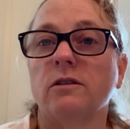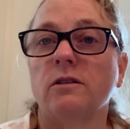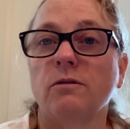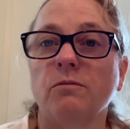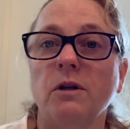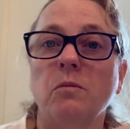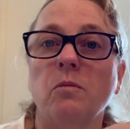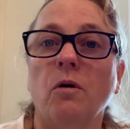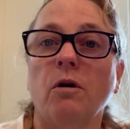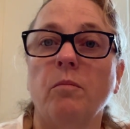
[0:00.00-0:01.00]
to read
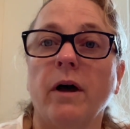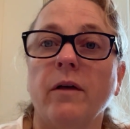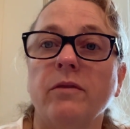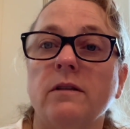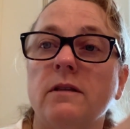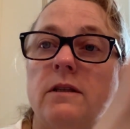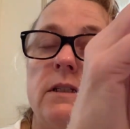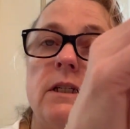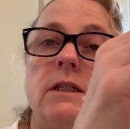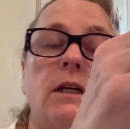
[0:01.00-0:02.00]
more about the, the
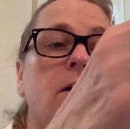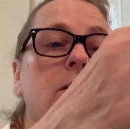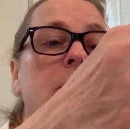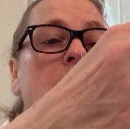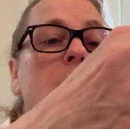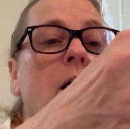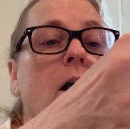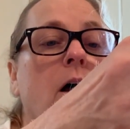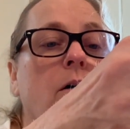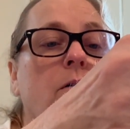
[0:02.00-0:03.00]
details
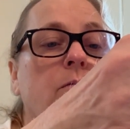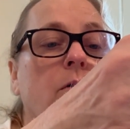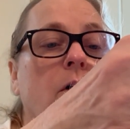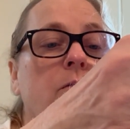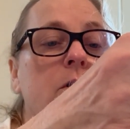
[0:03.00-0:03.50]
of, of